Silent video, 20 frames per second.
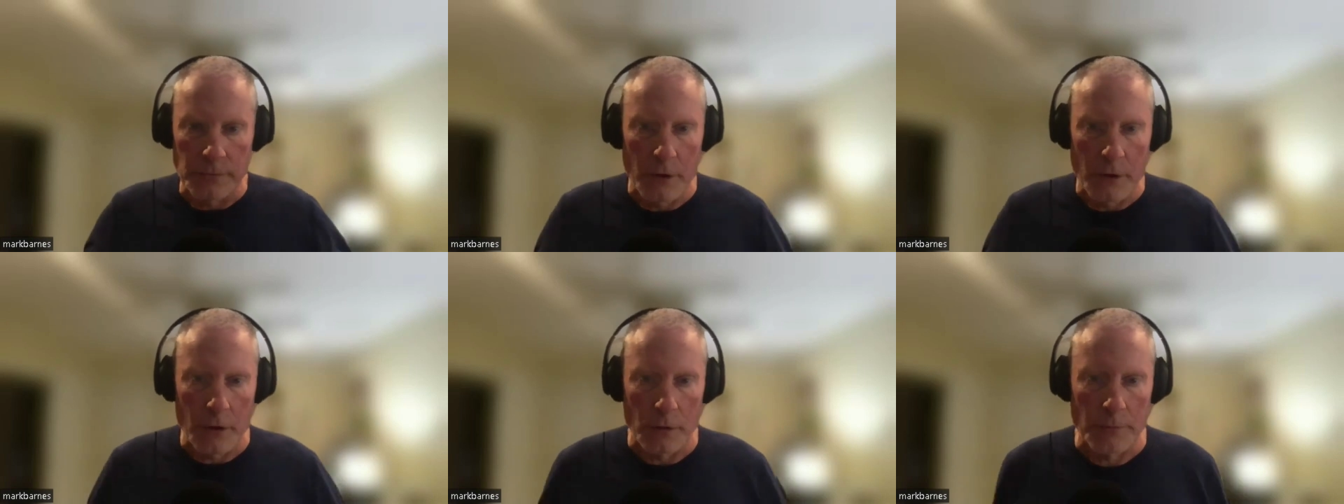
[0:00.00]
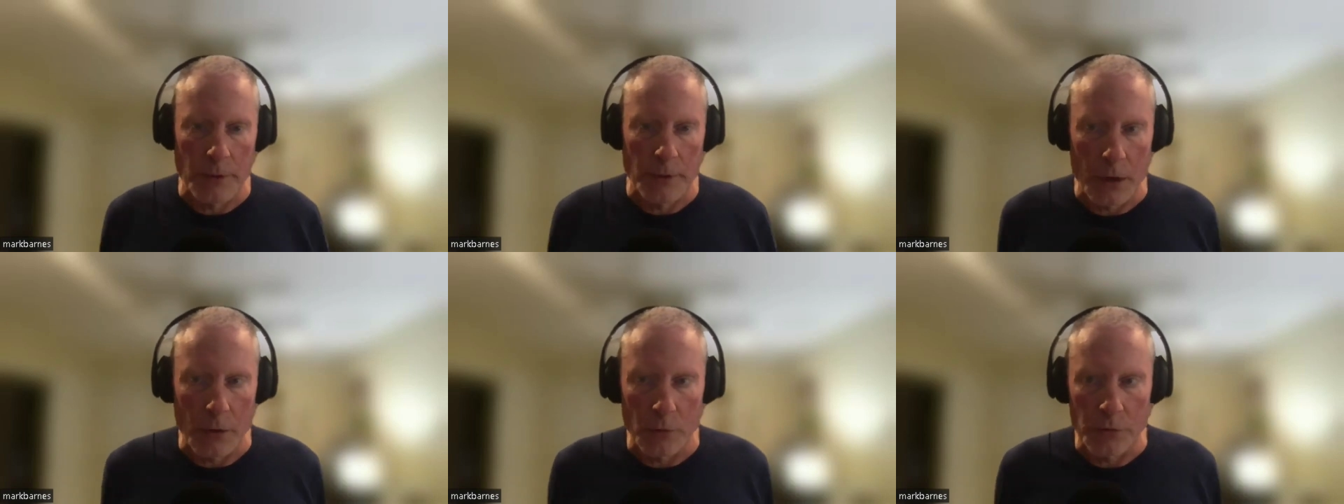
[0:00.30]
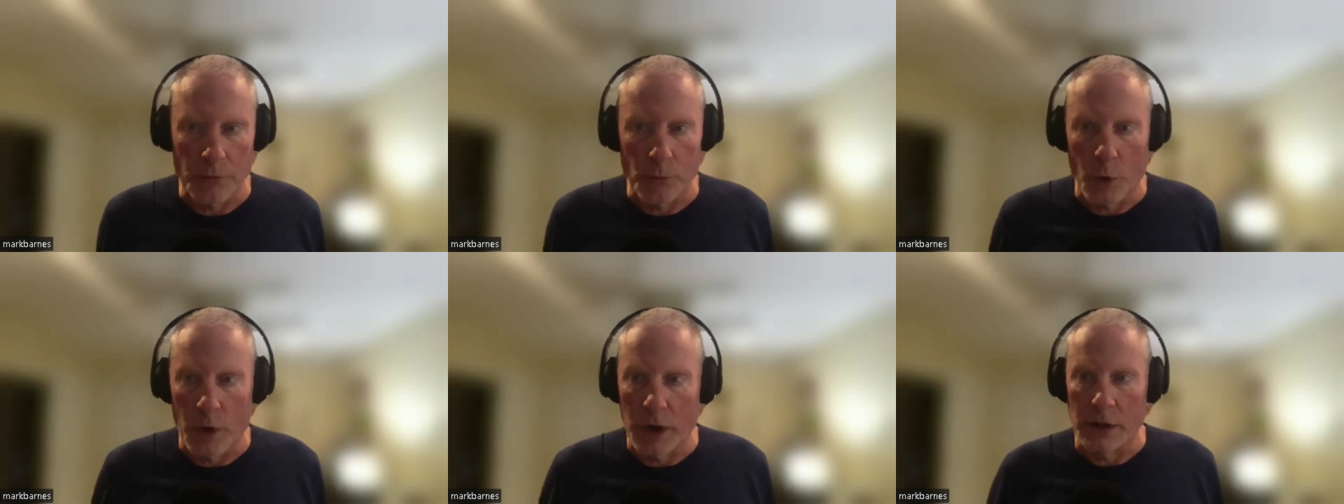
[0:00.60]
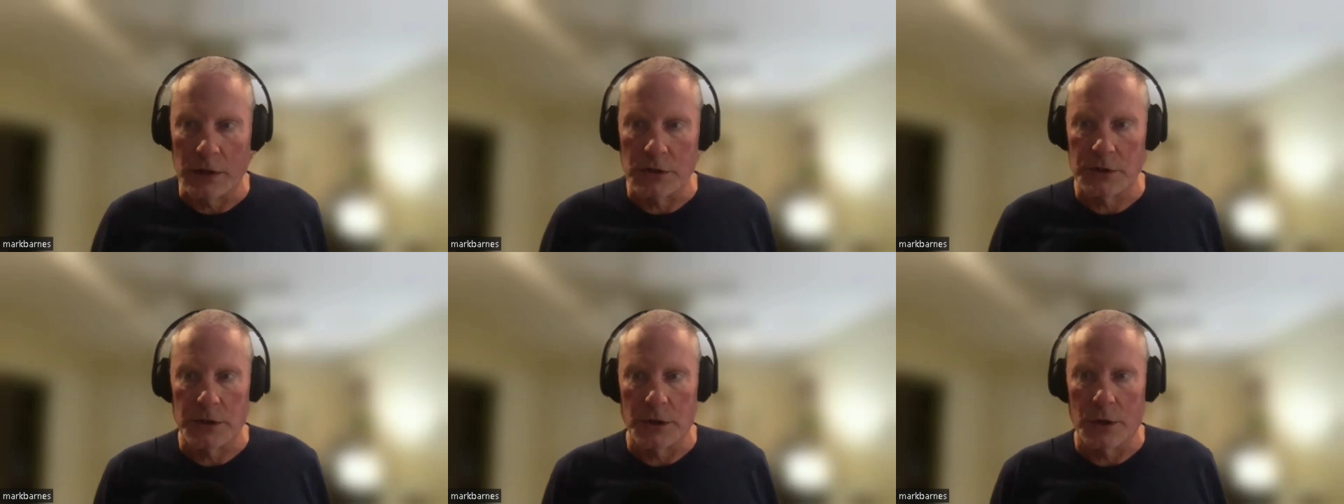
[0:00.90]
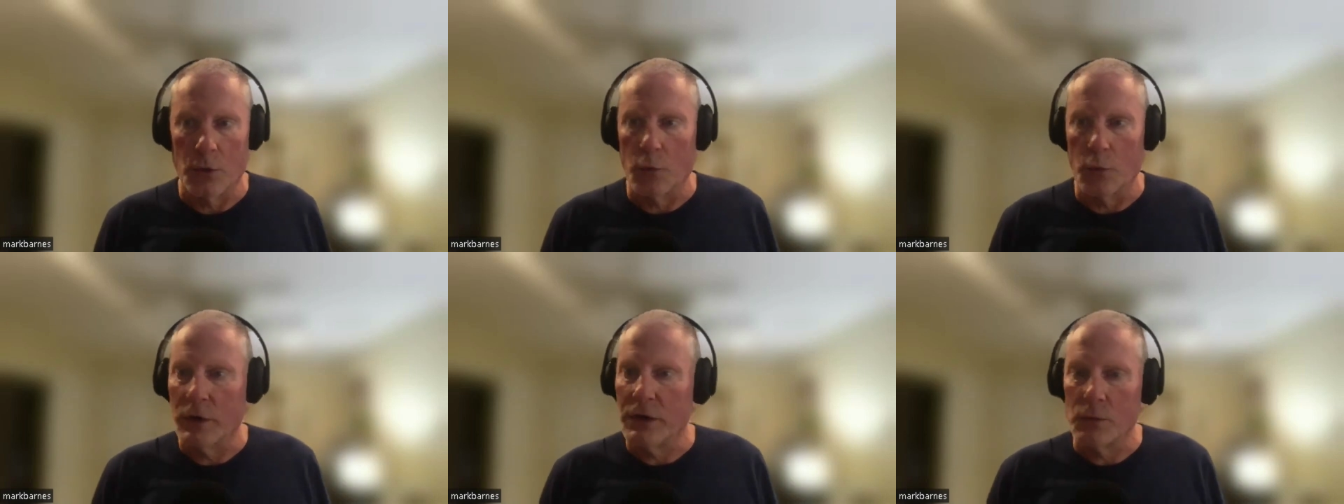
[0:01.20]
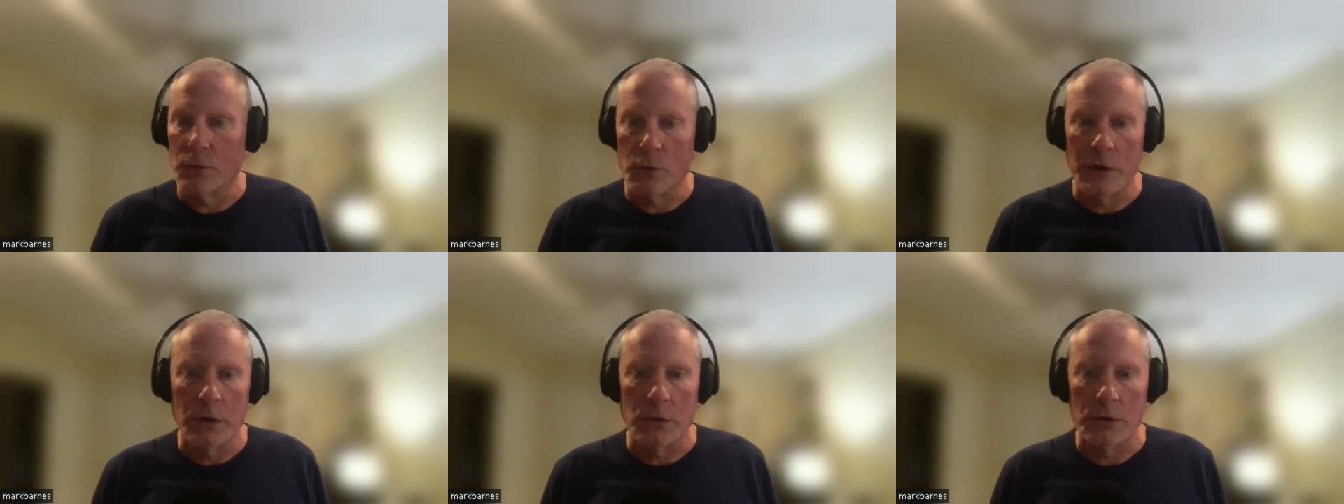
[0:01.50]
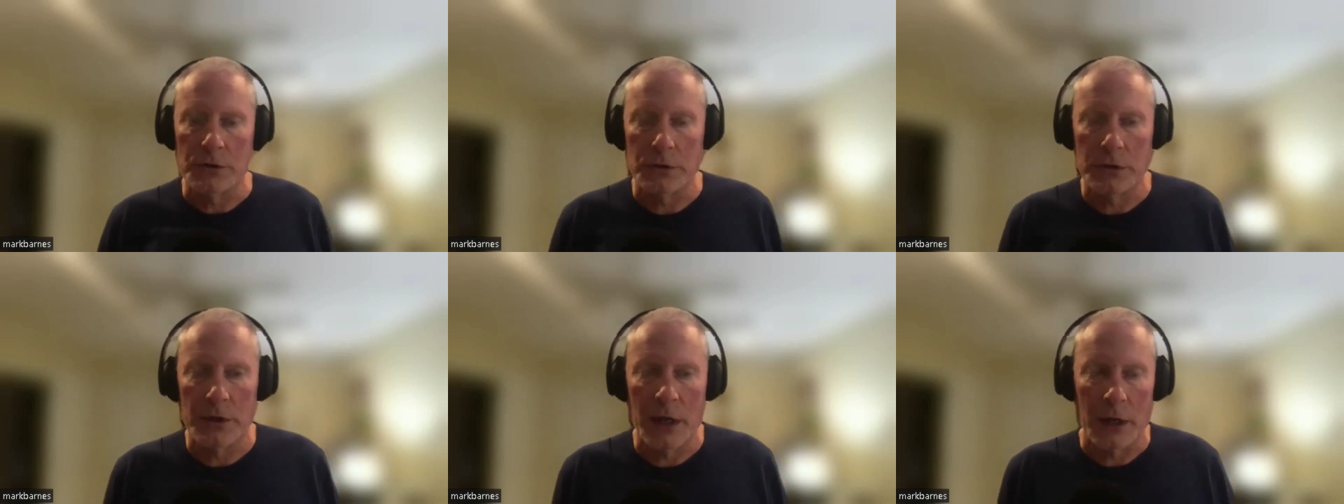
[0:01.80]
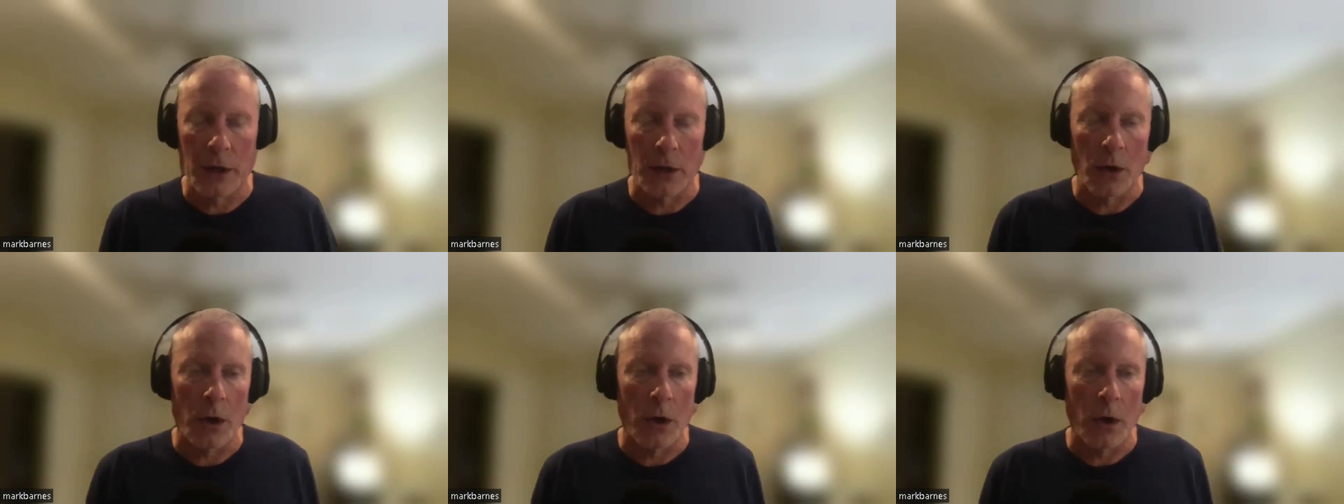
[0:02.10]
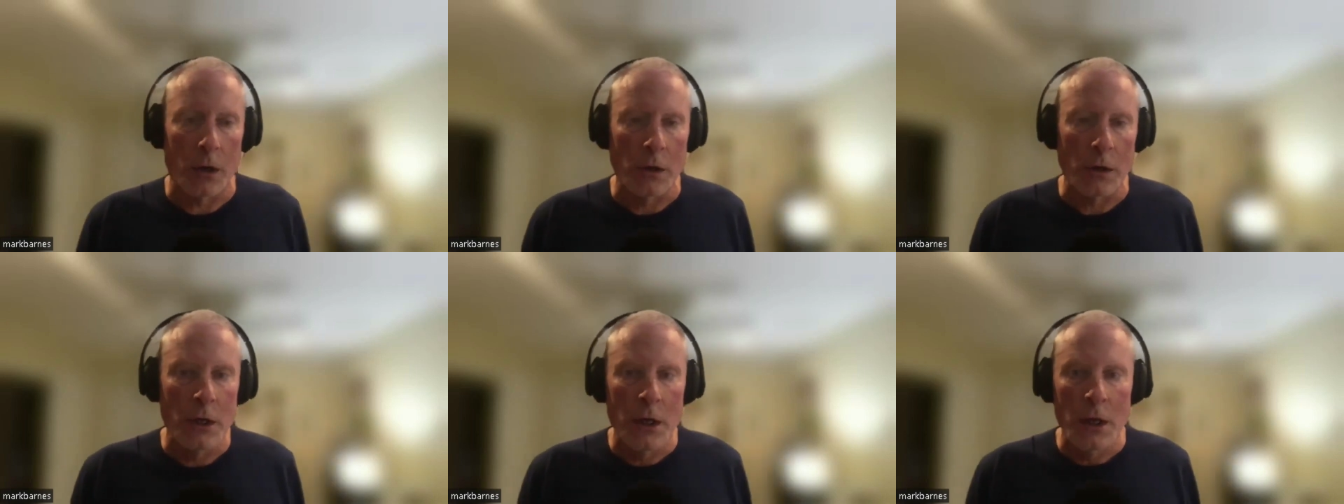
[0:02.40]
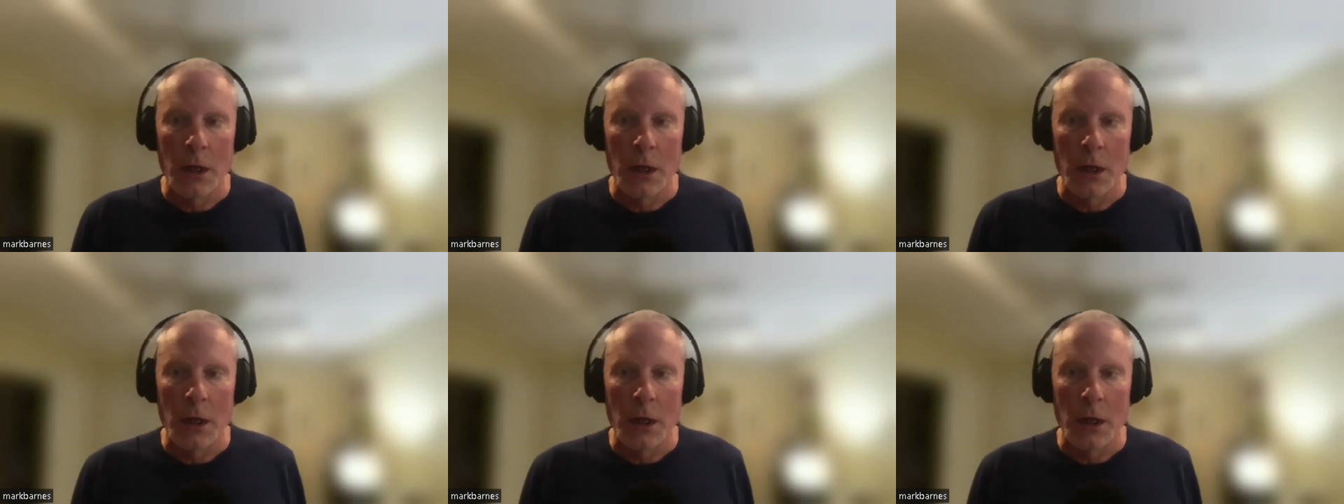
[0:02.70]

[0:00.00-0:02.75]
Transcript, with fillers: 100 pound weights. You know, we, we don't do that at all.